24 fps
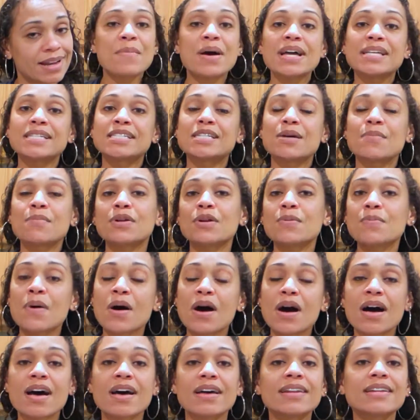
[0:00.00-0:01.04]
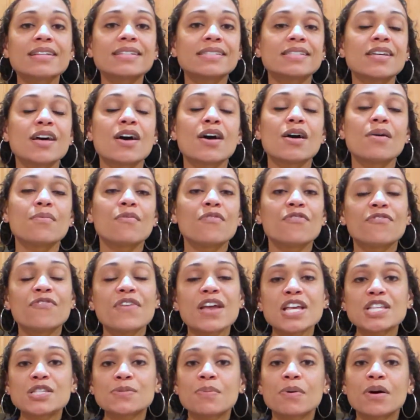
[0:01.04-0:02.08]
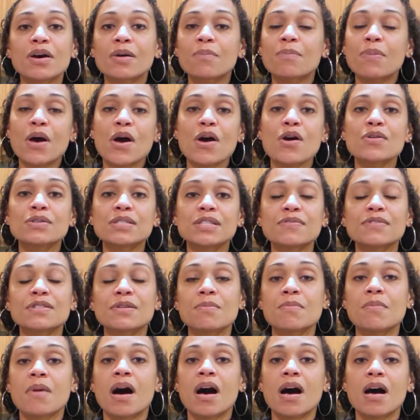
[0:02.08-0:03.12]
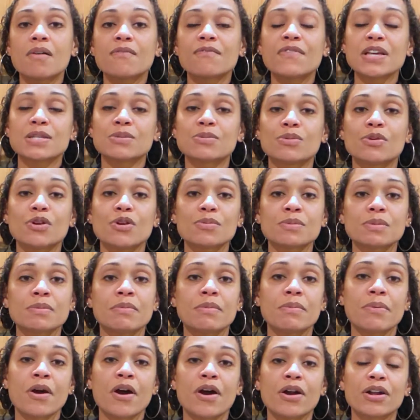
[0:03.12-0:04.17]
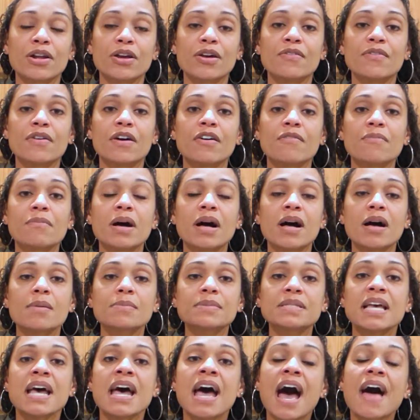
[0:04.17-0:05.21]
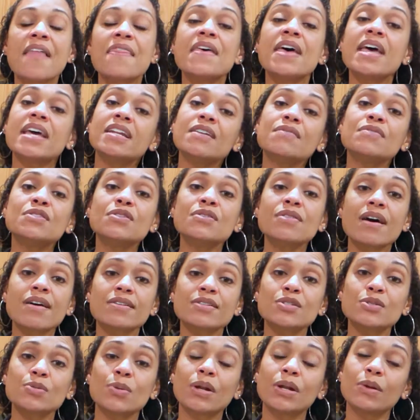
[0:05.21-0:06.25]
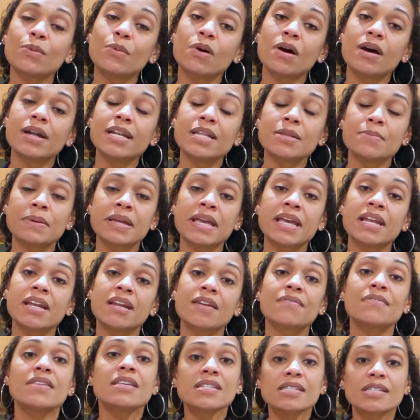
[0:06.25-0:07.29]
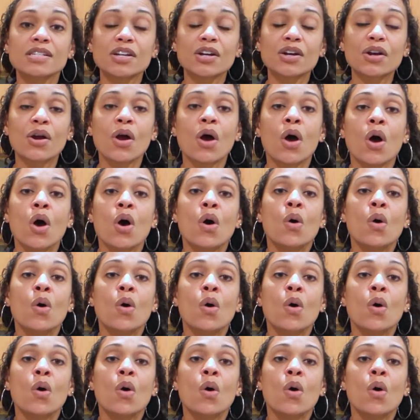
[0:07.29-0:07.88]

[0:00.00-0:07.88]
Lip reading: I stumbled upon some Facebook posts of some mom Facebook groups I'm a part of moms at the end of 2021 and the beginning of this year